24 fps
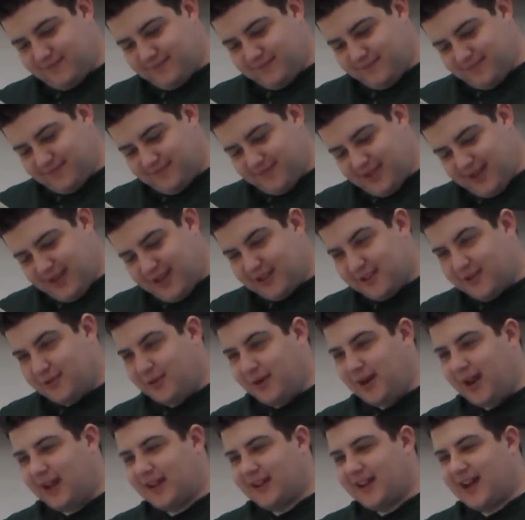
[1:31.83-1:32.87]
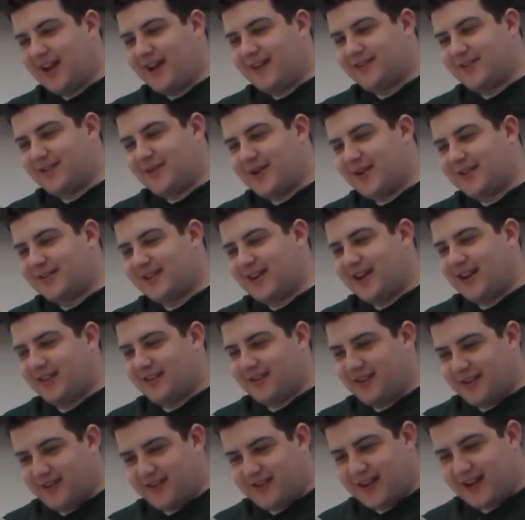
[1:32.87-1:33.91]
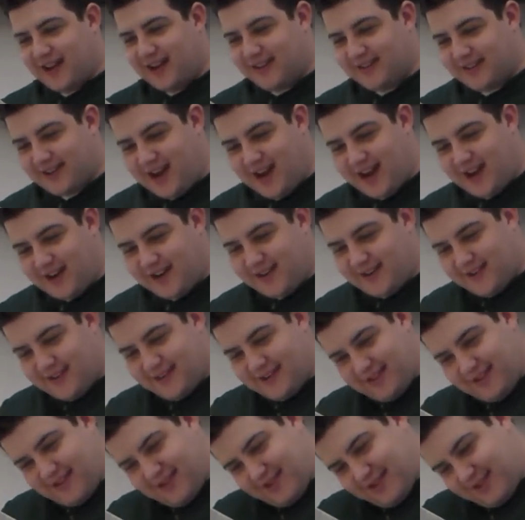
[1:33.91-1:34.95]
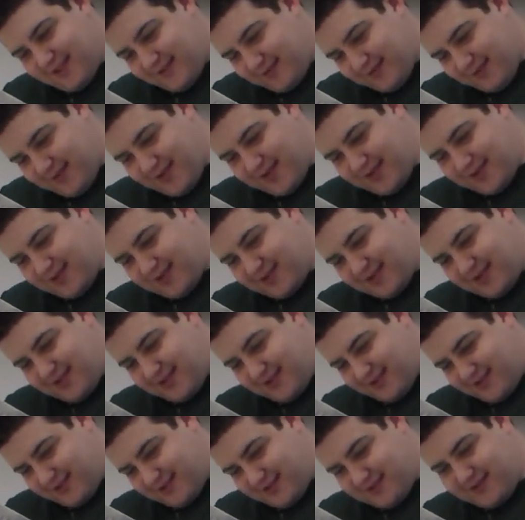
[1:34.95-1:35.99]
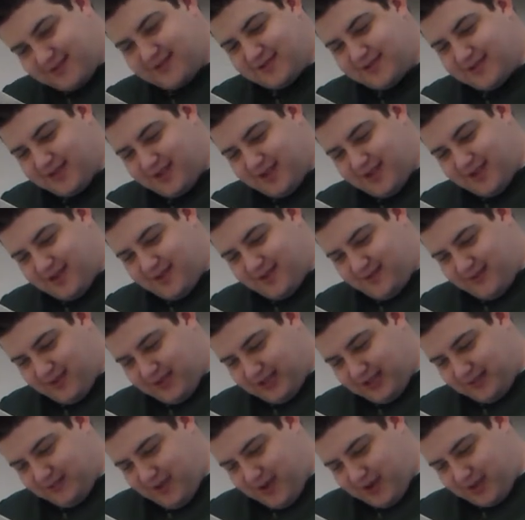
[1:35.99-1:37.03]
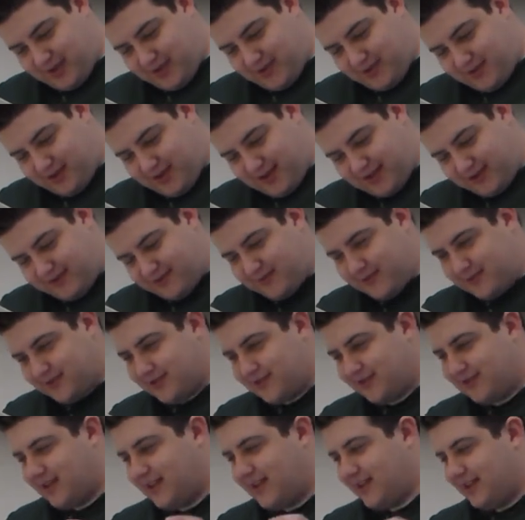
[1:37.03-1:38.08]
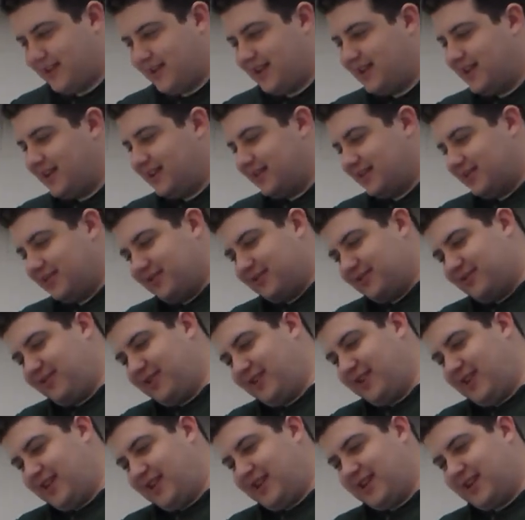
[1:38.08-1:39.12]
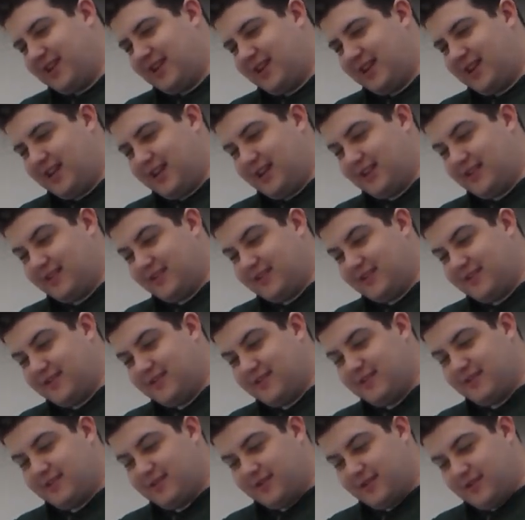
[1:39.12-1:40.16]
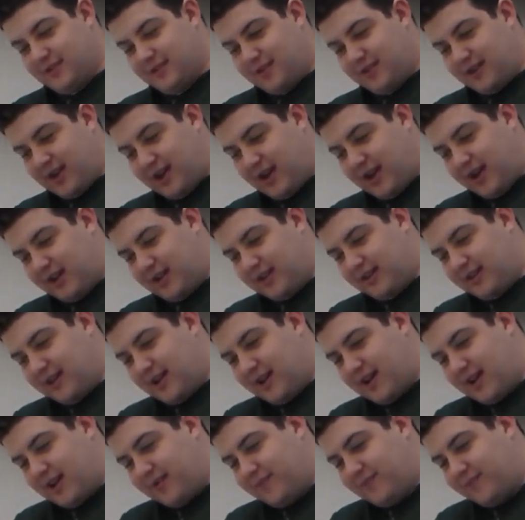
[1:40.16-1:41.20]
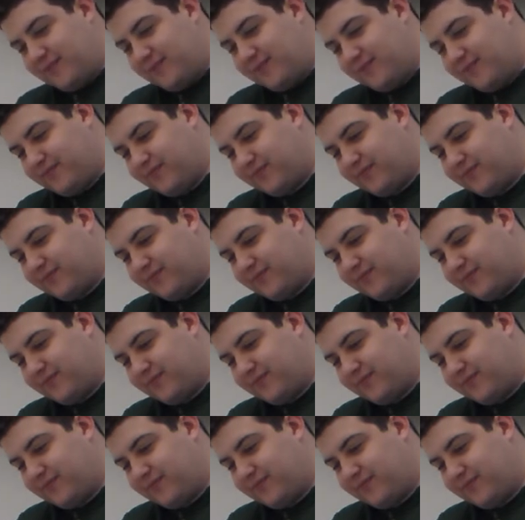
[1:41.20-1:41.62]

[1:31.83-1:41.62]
Hmm. $28 USA, $35 Canada course. Expect no less from those greedy, those greedy Canadians. And um,